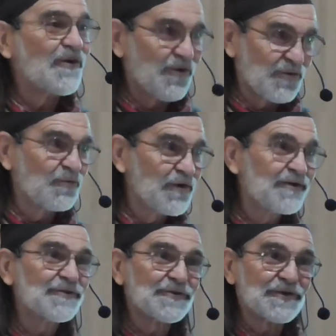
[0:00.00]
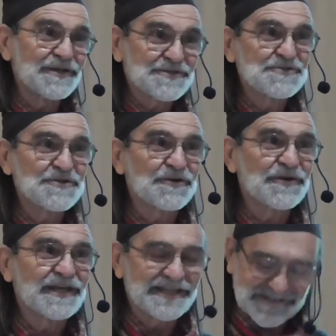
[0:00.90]
on wilderness
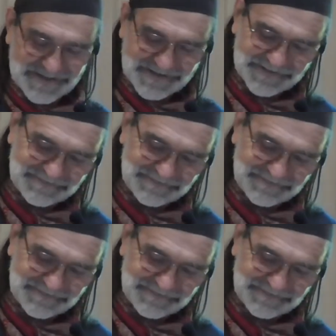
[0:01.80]
journeys.